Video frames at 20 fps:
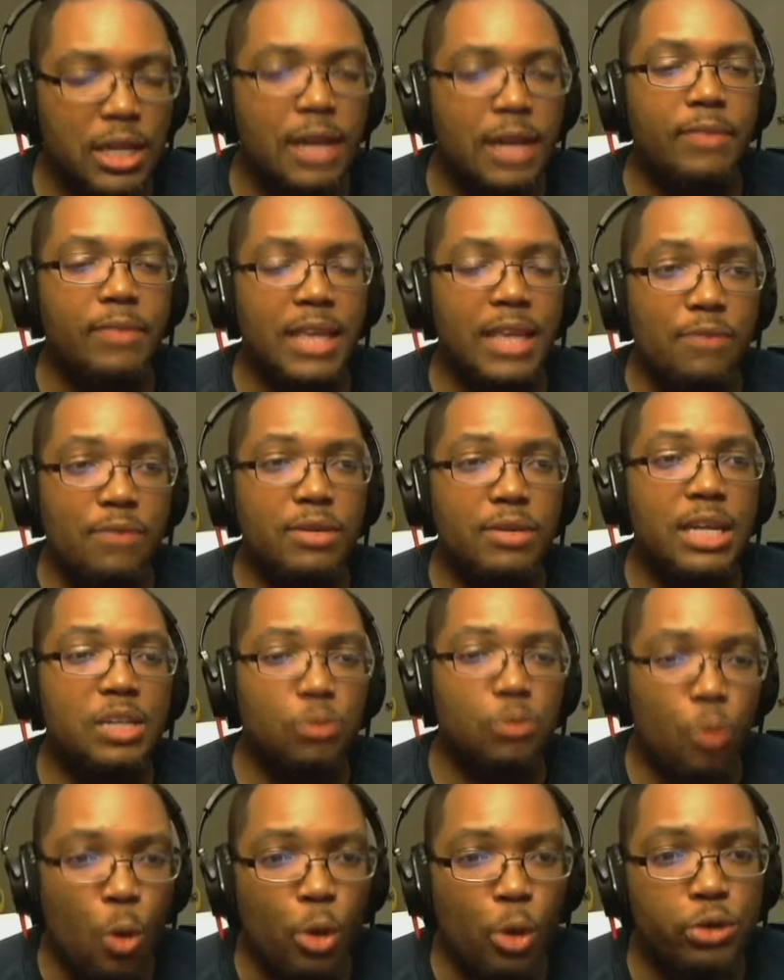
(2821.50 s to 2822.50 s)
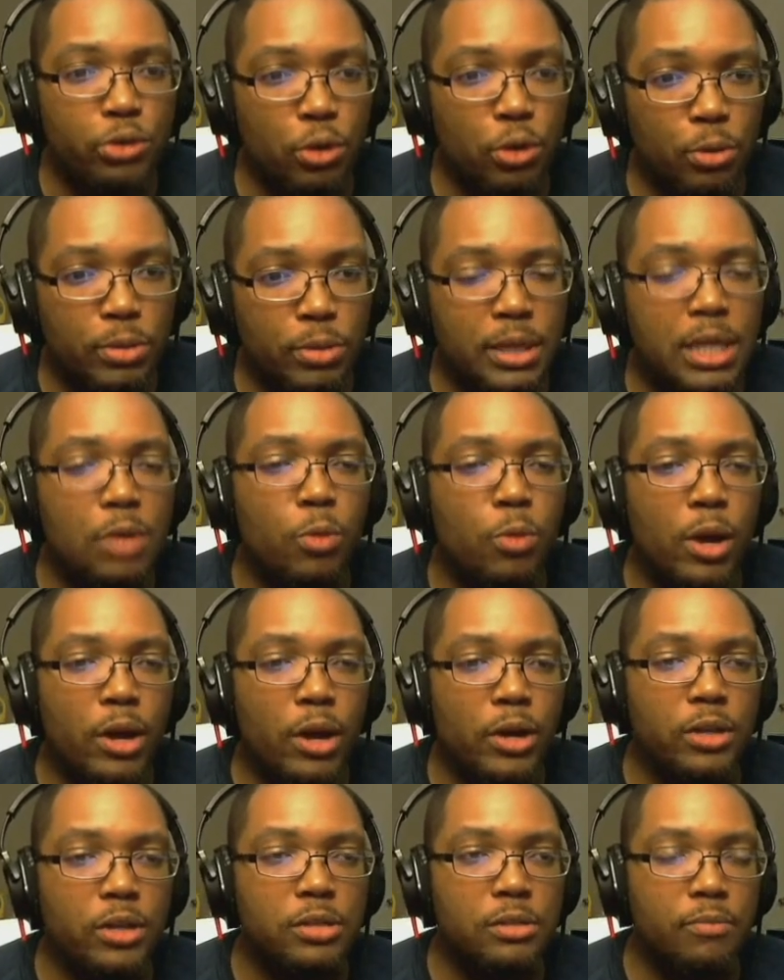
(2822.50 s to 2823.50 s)
Even his wardrobe, he
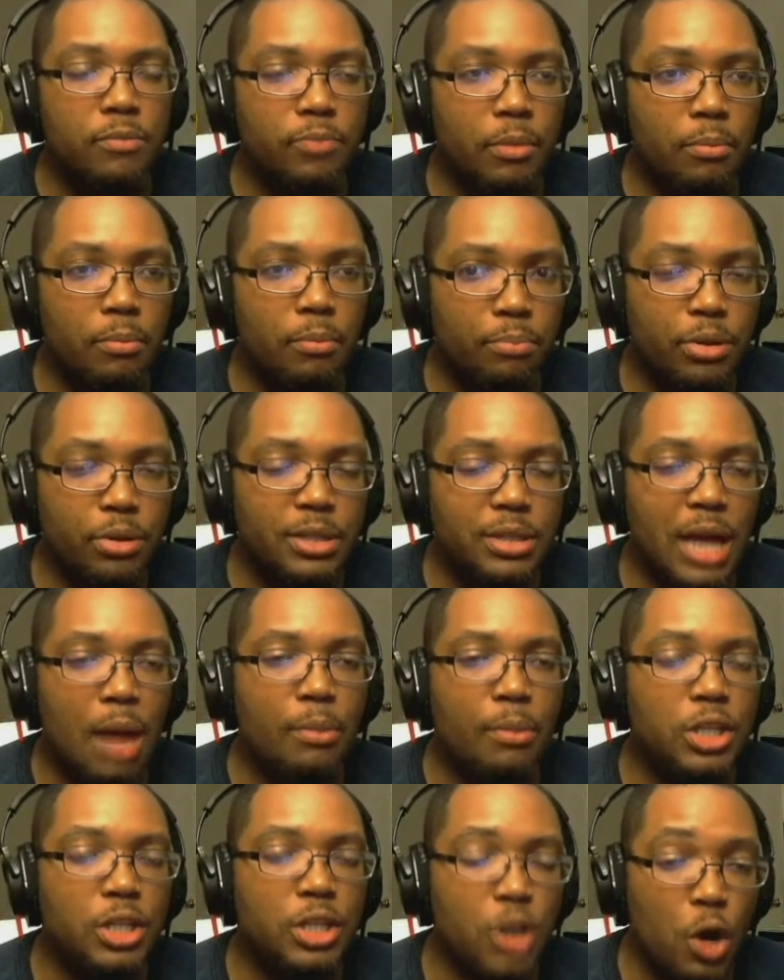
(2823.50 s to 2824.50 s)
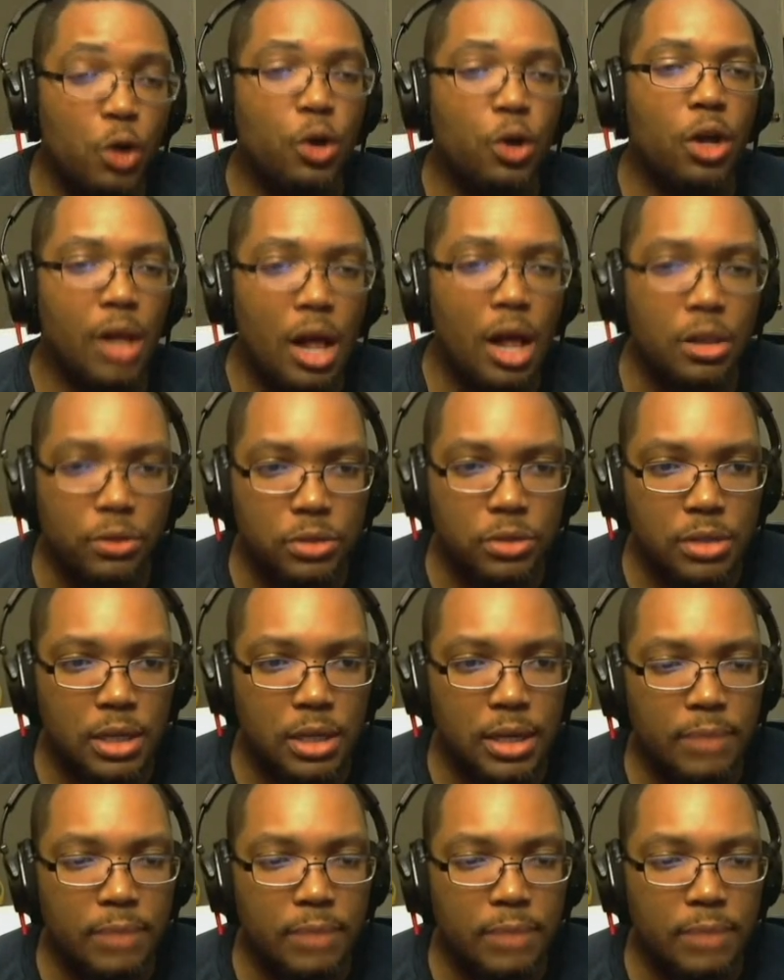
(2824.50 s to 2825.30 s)
wears predominantly darker colors.